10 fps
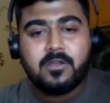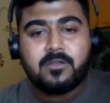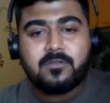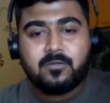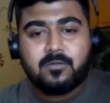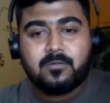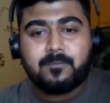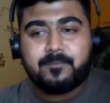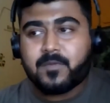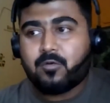so
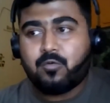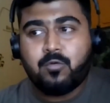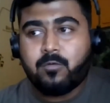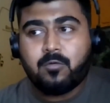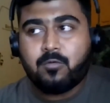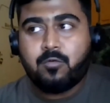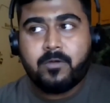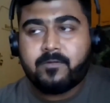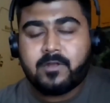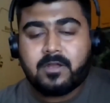who,
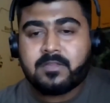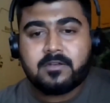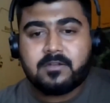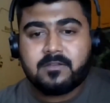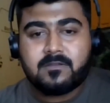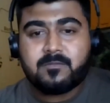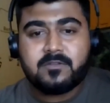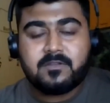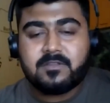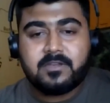whoever other customers
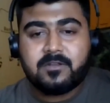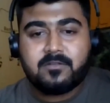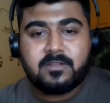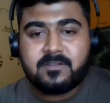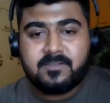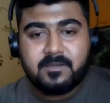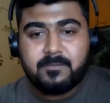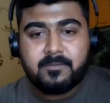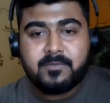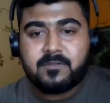are there on that same
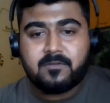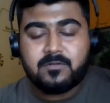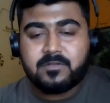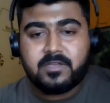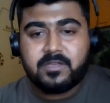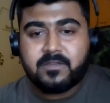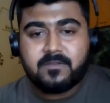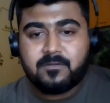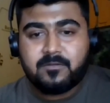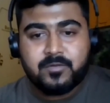MSU or the
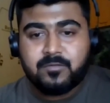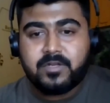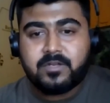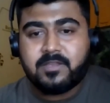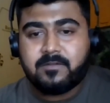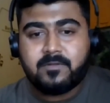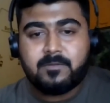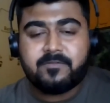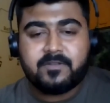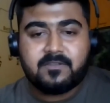ASU unit, they will
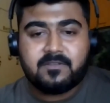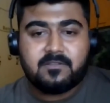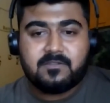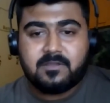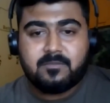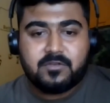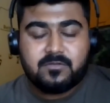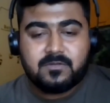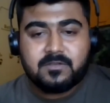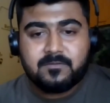be facing the same
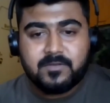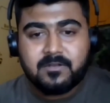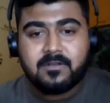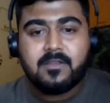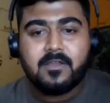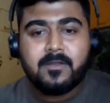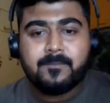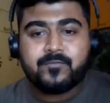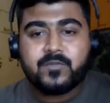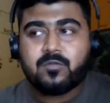issues as well.
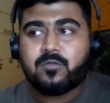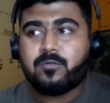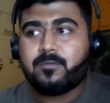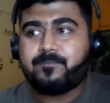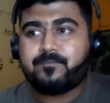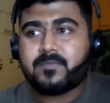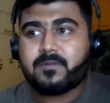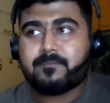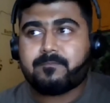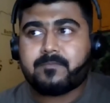So
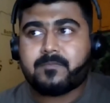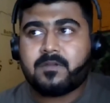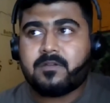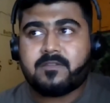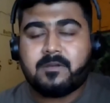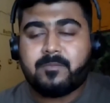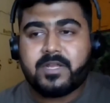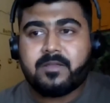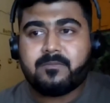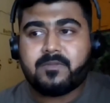uh,
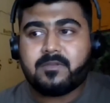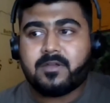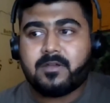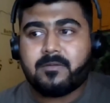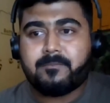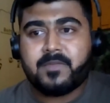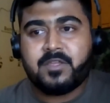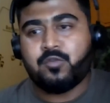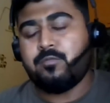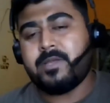sometimes uh,
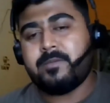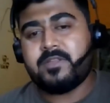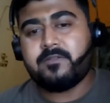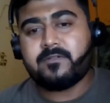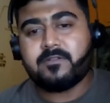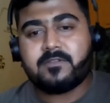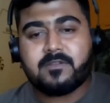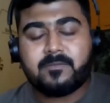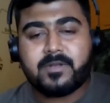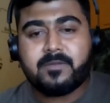you may be the first,
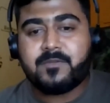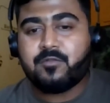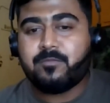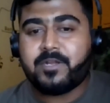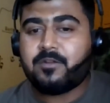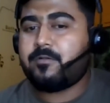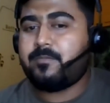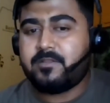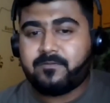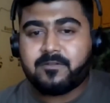sometimes you may not be
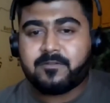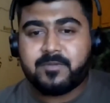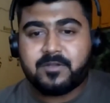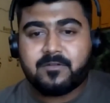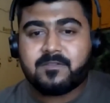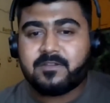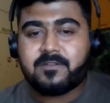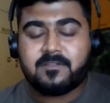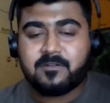the first because there is